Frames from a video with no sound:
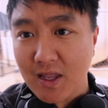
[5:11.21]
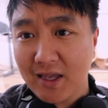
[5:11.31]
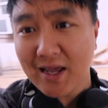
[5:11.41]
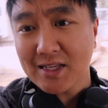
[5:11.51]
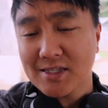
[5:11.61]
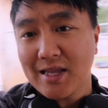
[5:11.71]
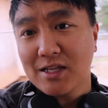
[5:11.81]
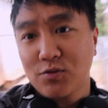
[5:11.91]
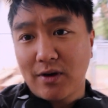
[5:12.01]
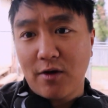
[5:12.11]
And that's
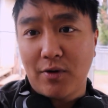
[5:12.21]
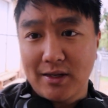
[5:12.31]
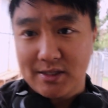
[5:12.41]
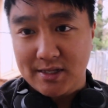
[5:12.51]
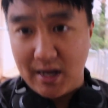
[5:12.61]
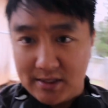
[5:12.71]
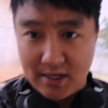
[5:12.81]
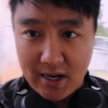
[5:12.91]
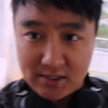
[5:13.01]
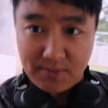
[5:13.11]
that's what I wanted to talk to
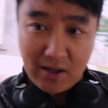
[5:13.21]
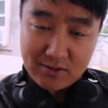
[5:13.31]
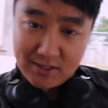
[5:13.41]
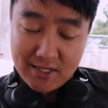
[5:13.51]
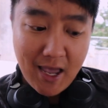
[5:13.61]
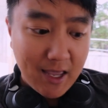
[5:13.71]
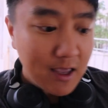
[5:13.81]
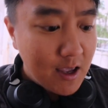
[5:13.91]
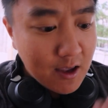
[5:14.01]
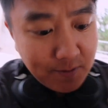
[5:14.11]
you guys about today.
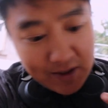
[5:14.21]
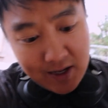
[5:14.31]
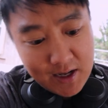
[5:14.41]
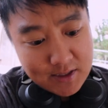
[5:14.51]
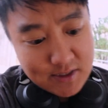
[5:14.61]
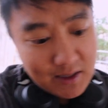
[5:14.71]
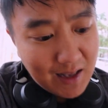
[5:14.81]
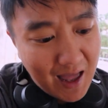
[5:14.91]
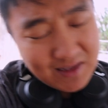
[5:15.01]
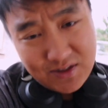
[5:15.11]
Because
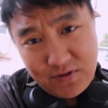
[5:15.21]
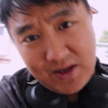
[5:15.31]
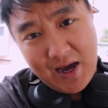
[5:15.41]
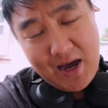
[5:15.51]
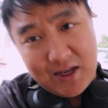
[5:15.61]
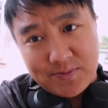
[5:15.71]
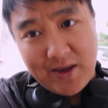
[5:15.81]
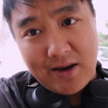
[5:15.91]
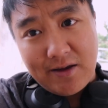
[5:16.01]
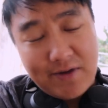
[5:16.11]
lots of you guys,
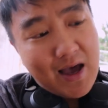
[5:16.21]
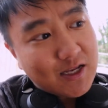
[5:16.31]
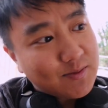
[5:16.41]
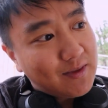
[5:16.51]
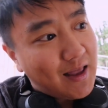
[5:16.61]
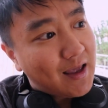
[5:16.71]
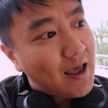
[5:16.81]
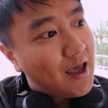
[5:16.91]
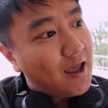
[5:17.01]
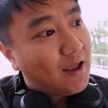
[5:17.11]
man, have asked me like,
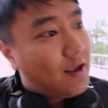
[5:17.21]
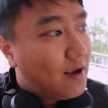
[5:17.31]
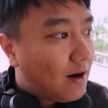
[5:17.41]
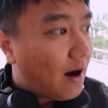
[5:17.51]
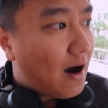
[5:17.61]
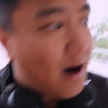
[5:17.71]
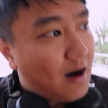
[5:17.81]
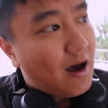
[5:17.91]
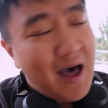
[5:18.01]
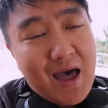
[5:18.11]
hey,
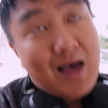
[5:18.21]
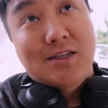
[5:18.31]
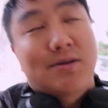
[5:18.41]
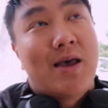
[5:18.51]
uh, I asked